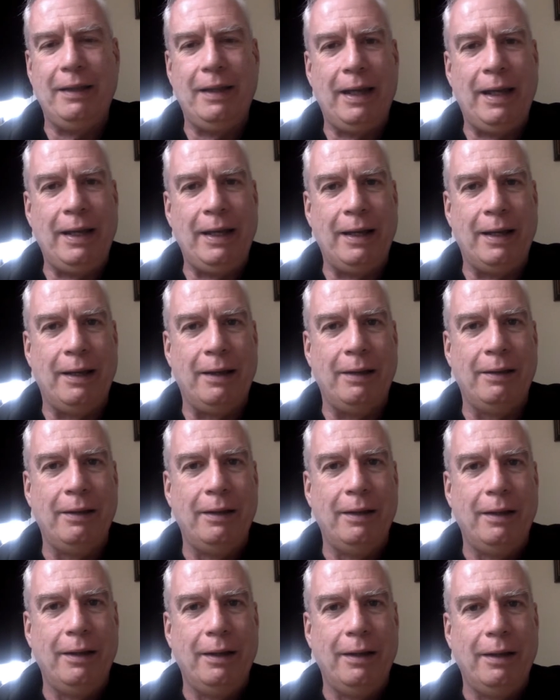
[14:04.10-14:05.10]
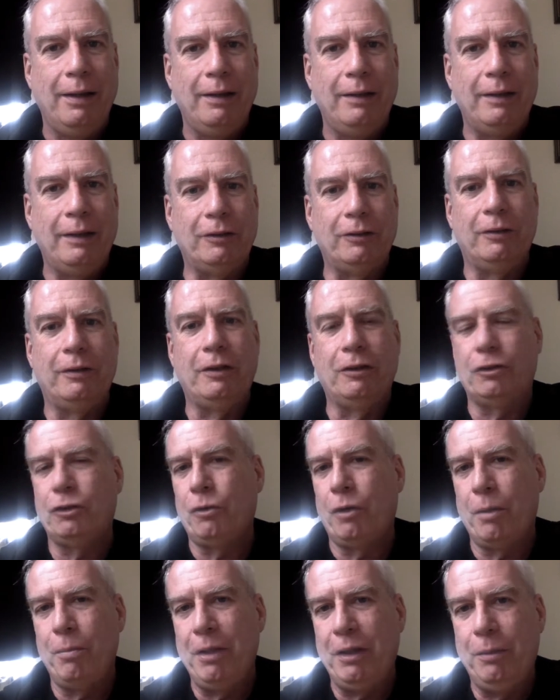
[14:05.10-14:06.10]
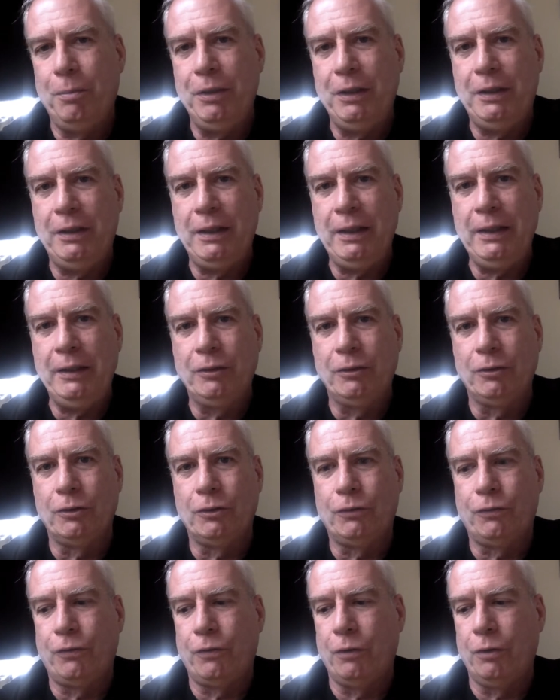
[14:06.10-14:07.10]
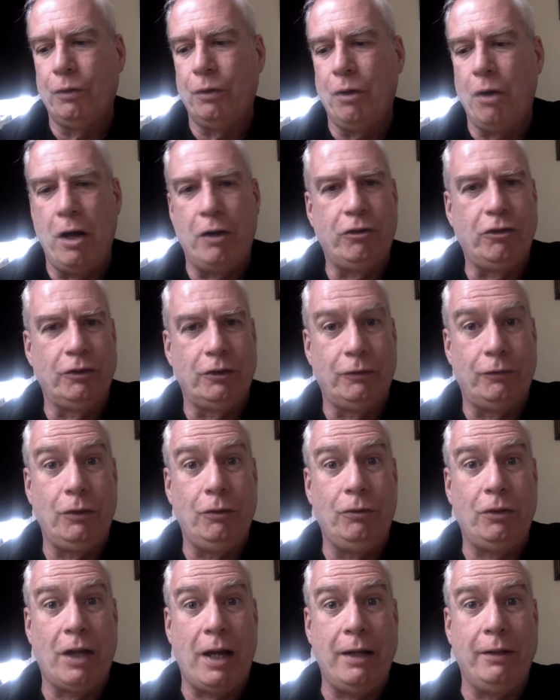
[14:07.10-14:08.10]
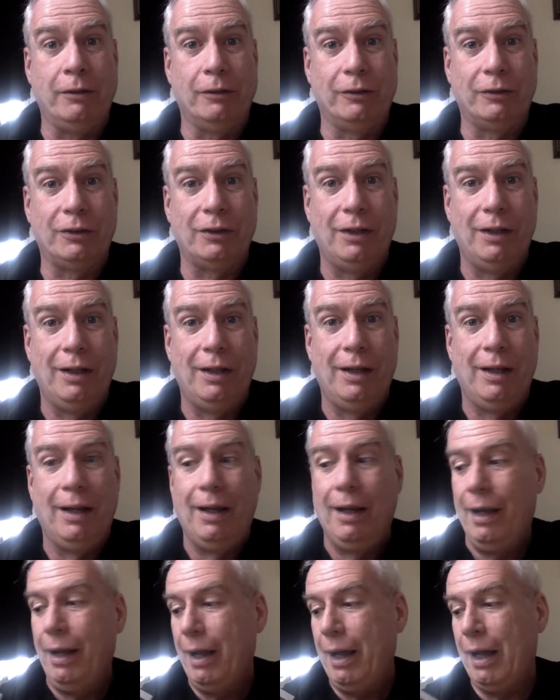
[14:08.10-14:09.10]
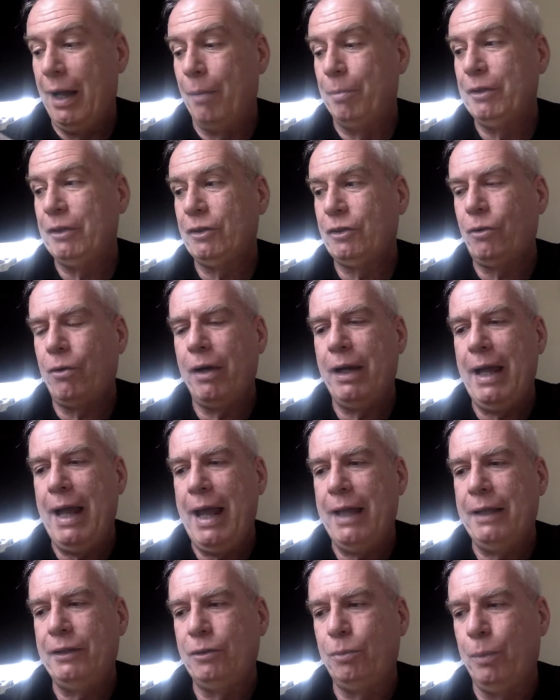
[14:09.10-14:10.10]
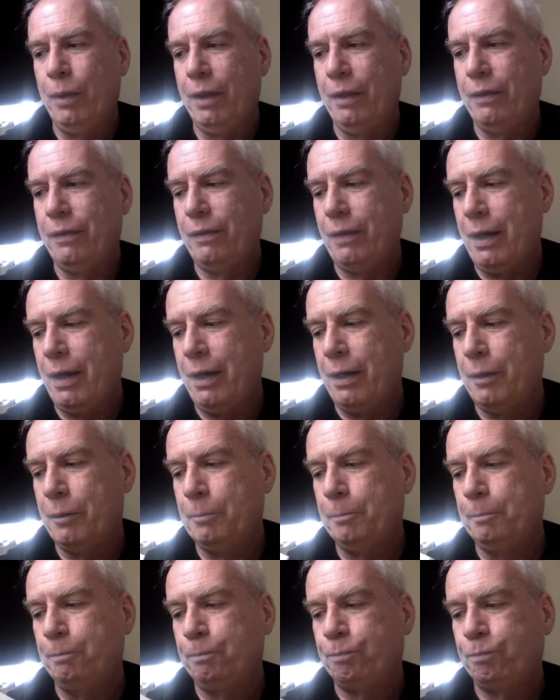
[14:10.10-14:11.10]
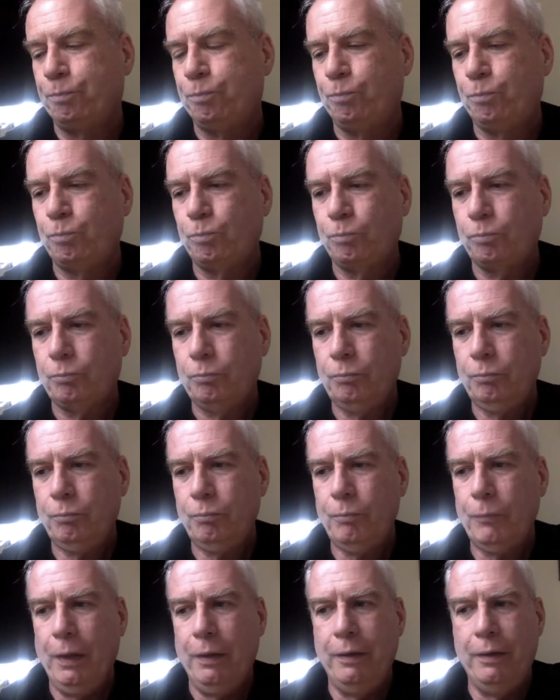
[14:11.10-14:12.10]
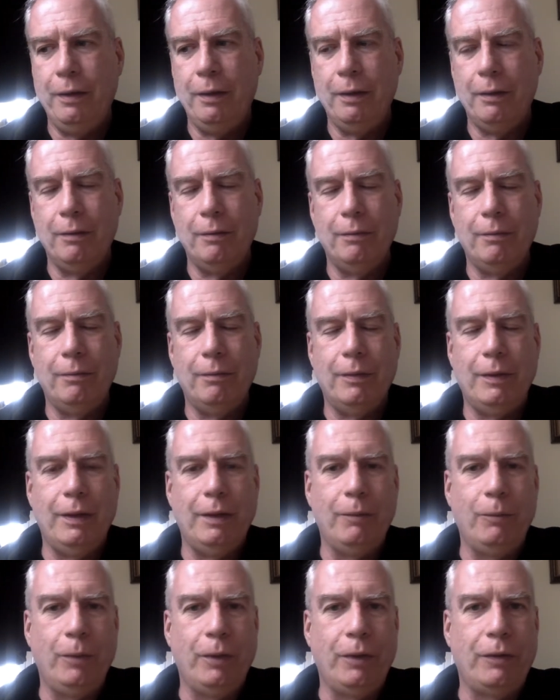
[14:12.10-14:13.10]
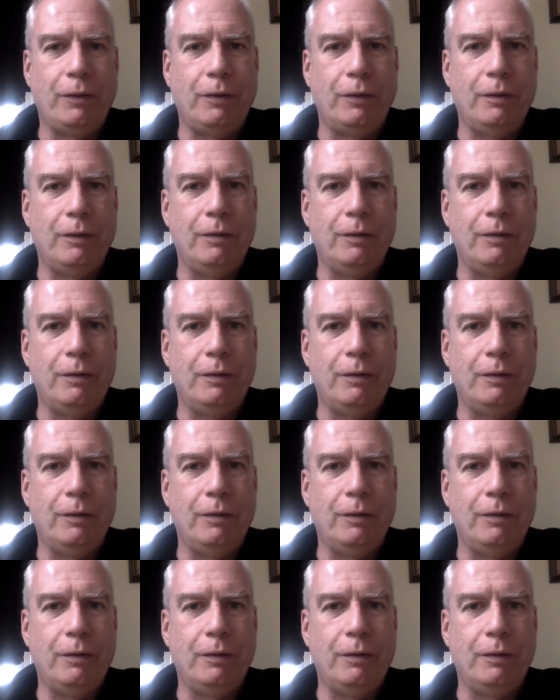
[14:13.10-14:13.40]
they uh, they're they're sort of meant to be teasers for launches of new titles. Uh, but the story ends with uh, the, with